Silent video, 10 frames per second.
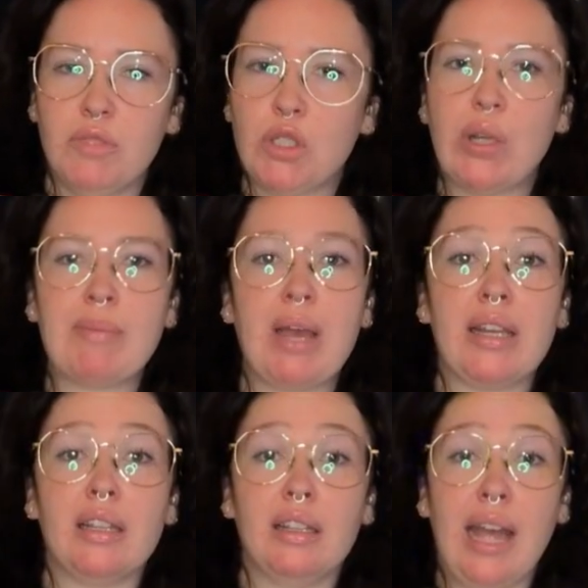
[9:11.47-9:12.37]
doing
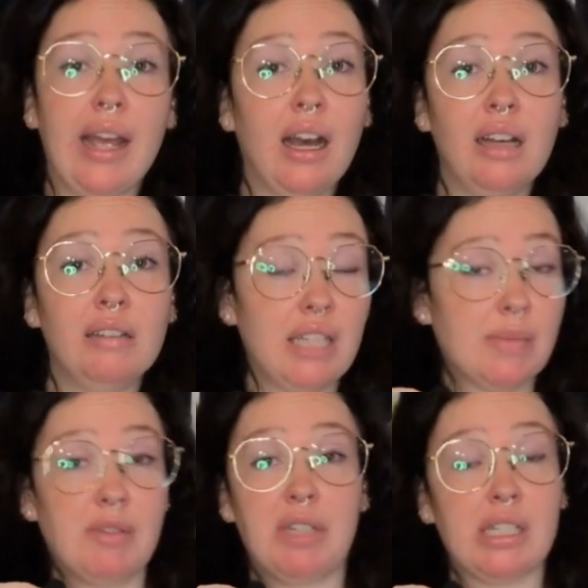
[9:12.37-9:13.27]
better than they are. Let's
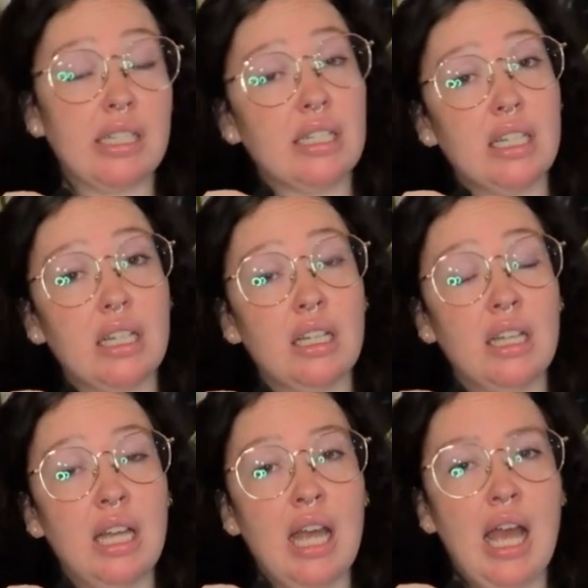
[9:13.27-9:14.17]
be realistic.
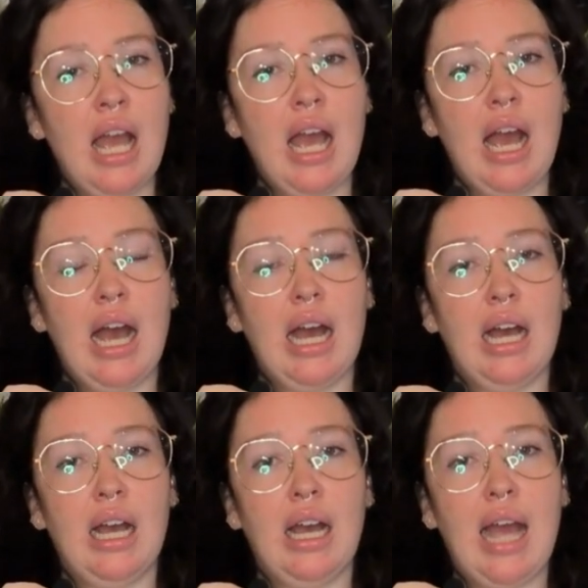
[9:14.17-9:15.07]

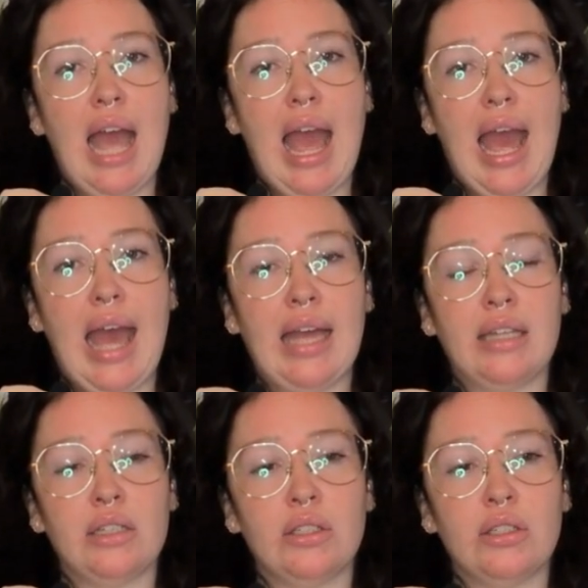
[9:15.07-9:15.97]
Uh,
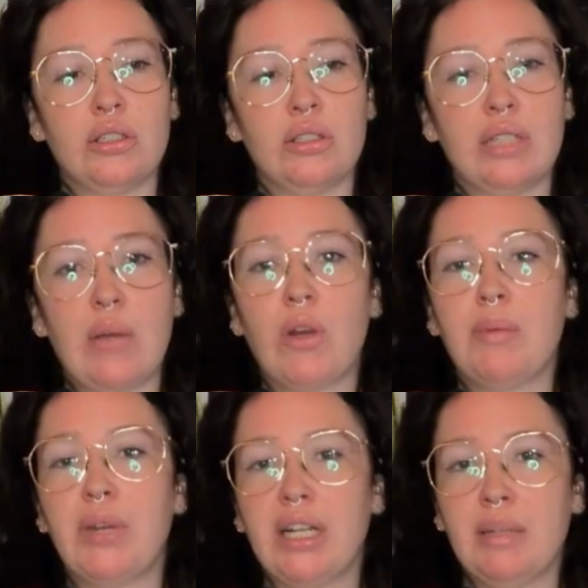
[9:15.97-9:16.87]
and they want to
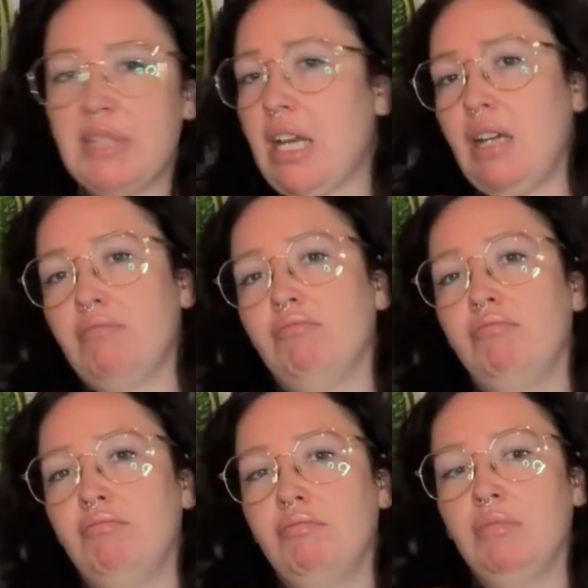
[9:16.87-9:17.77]
bring them down.
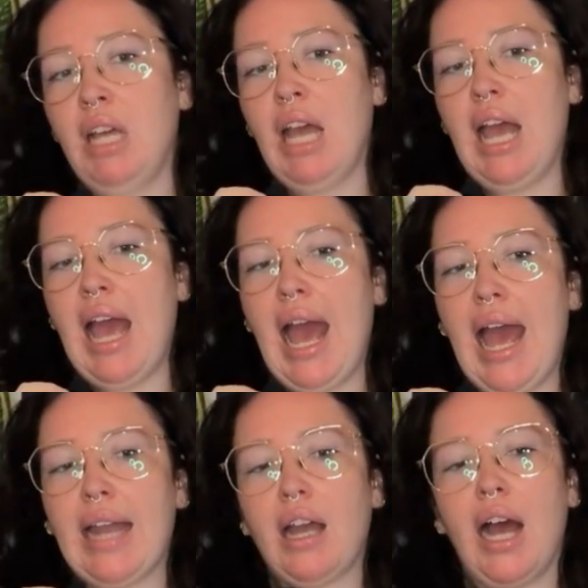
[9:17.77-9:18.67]

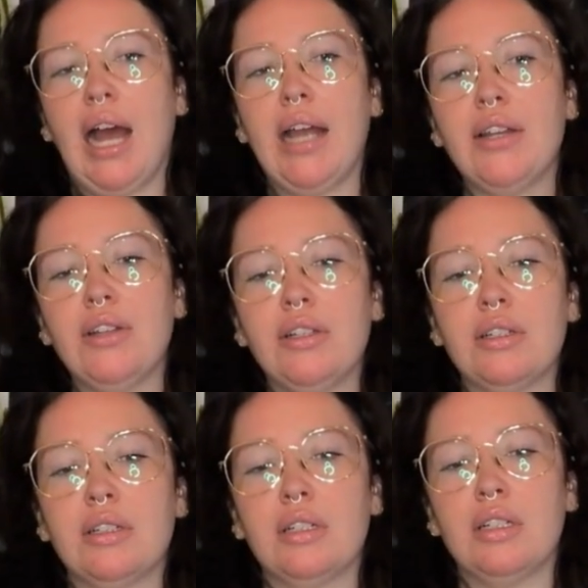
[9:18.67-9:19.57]
And I don't
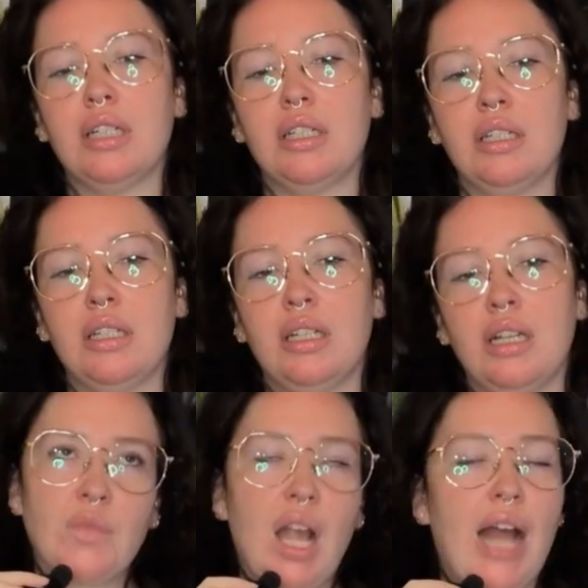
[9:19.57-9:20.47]

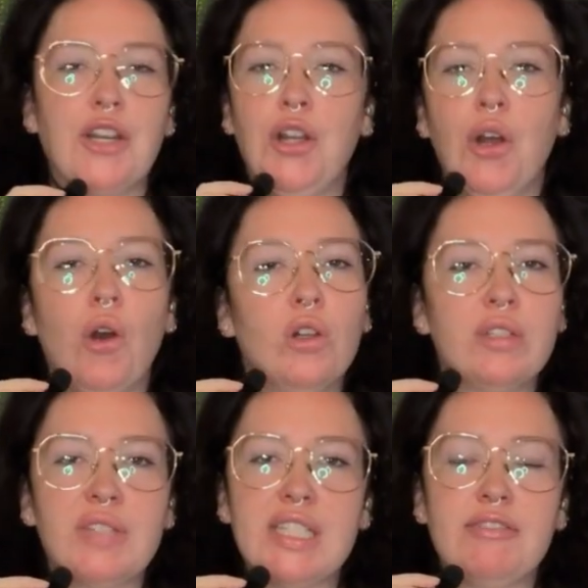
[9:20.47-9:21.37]
know, all
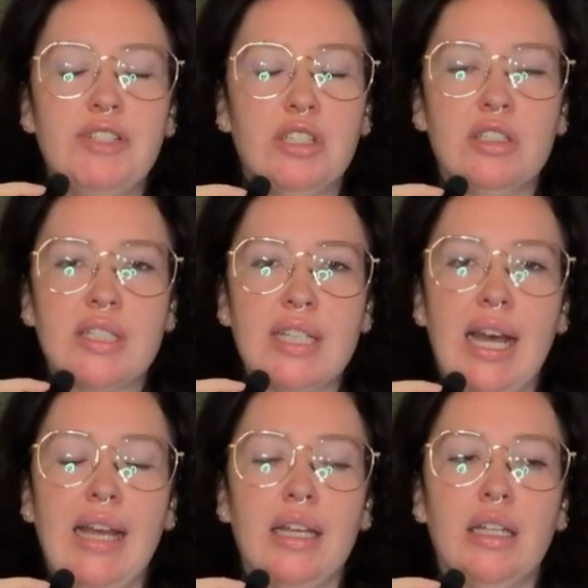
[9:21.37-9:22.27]
of this feels
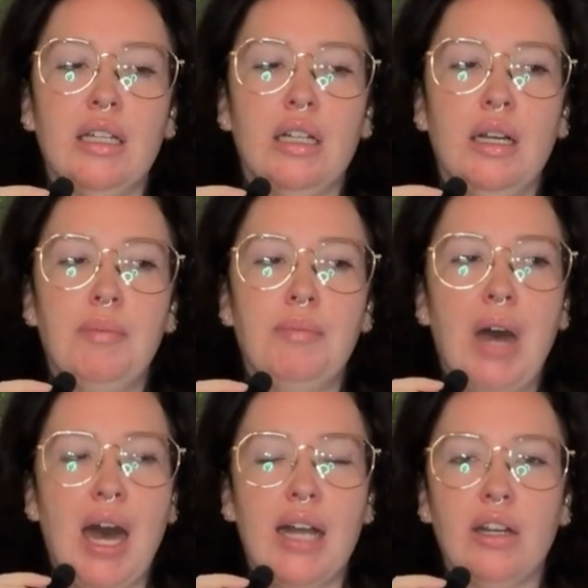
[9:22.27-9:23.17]
like
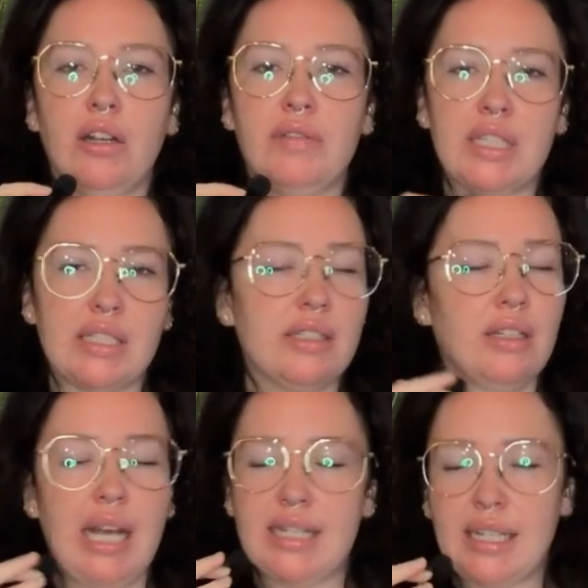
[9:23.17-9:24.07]
part of this,
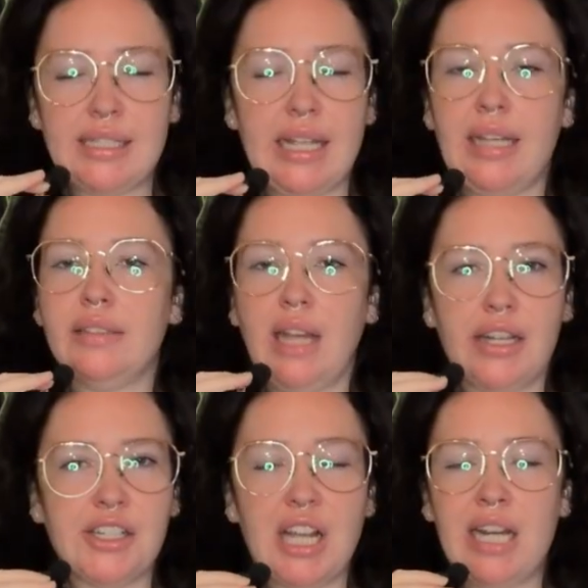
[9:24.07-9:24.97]
as I say,
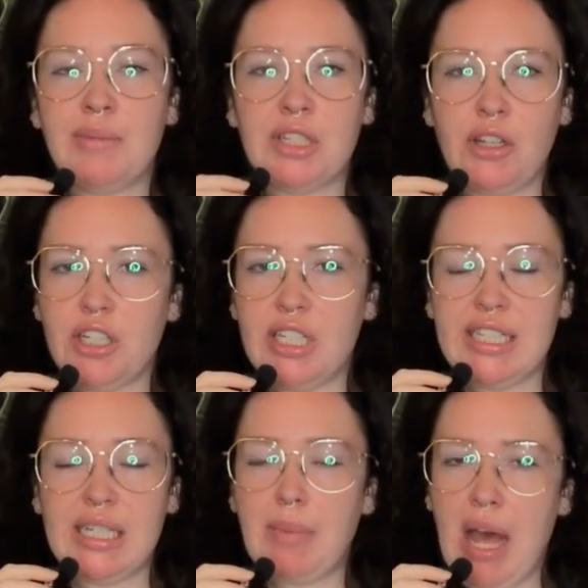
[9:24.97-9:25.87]
larger kind of
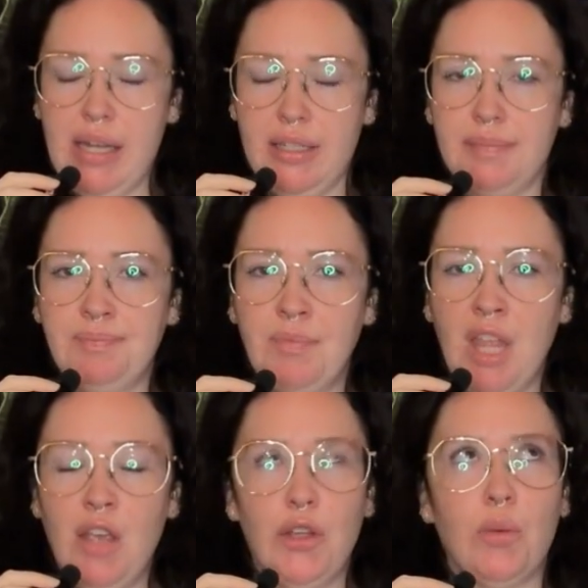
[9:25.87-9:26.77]
misogynistic pattern
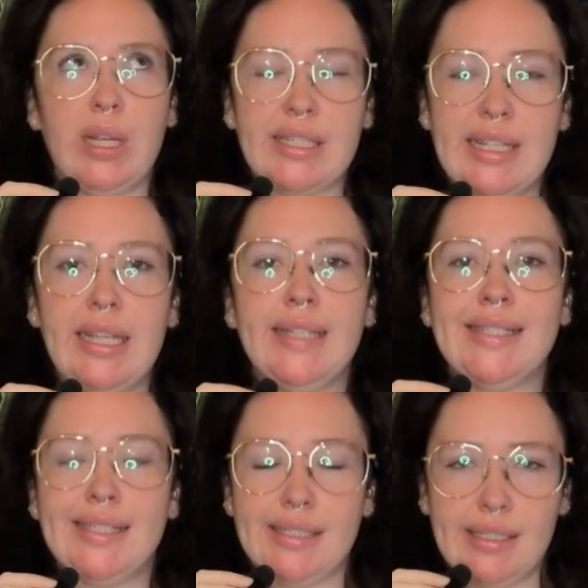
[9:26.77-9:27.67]
that we see
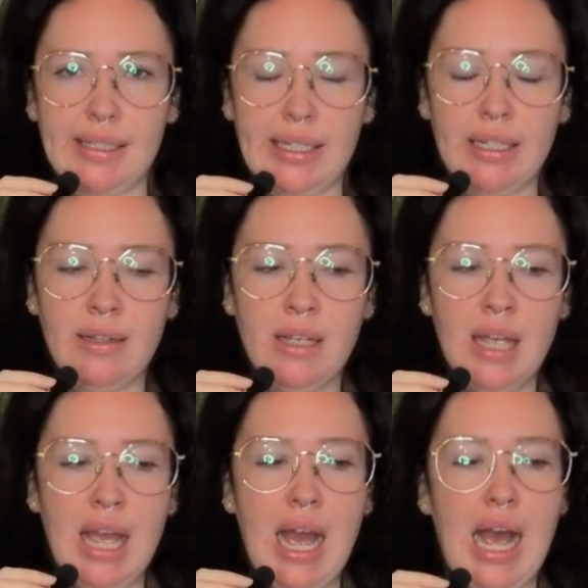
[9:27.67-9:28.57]
consistently.
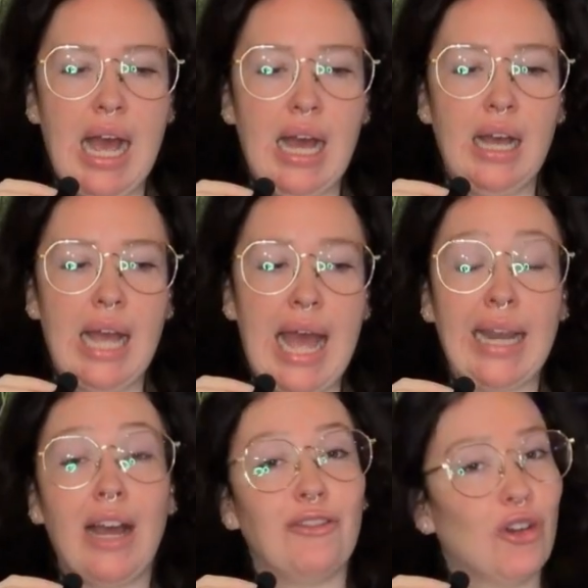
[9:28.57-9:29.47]

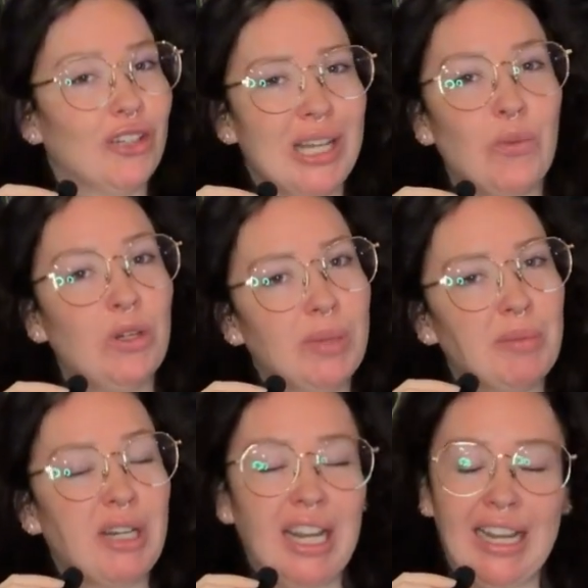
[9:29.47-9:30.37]
And of course, I will be
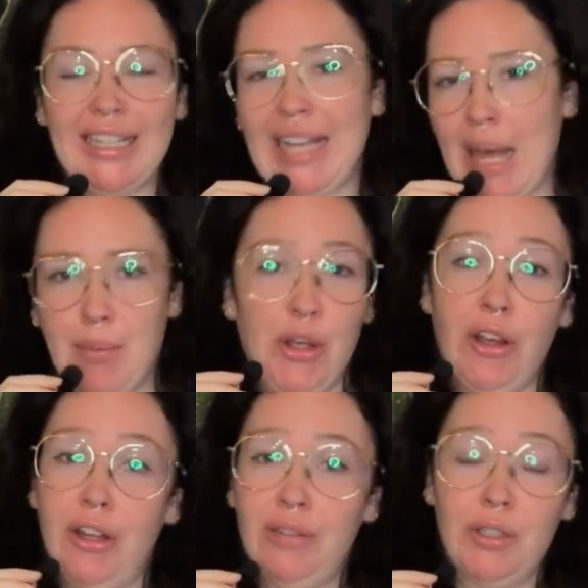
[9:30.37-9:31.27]
bringing in the Amber
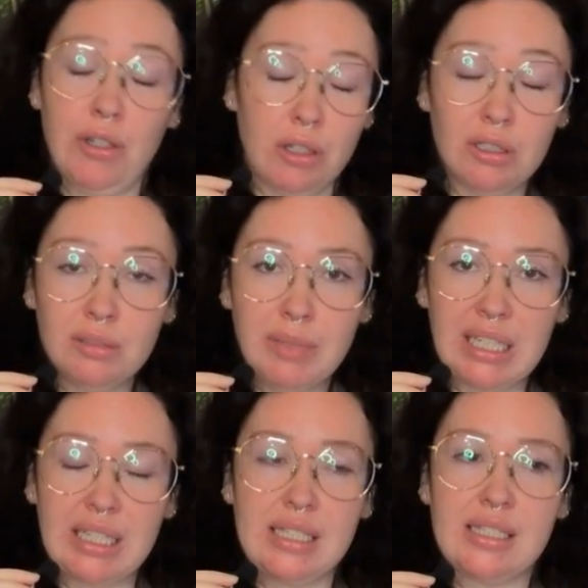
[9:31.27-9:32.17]
Heard of it all
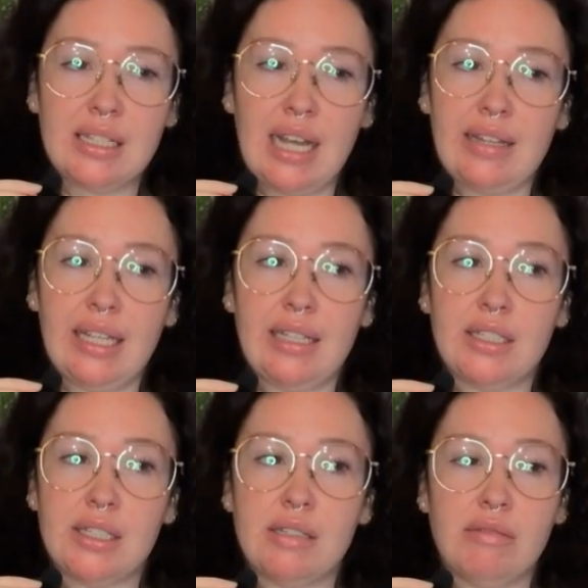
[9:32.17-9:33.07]
because I think
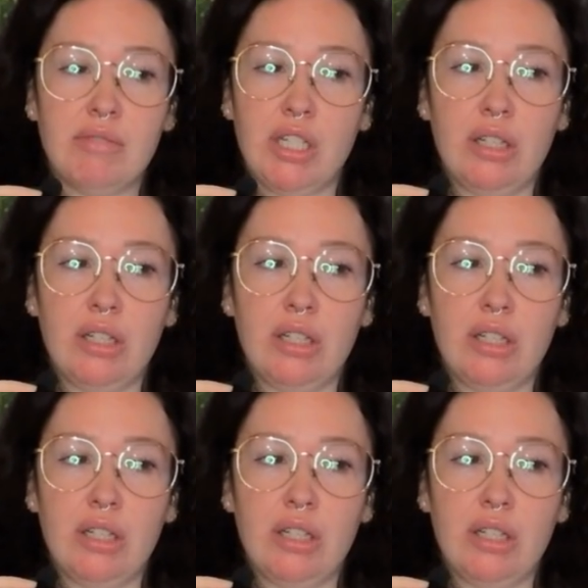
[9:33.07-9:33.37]
it's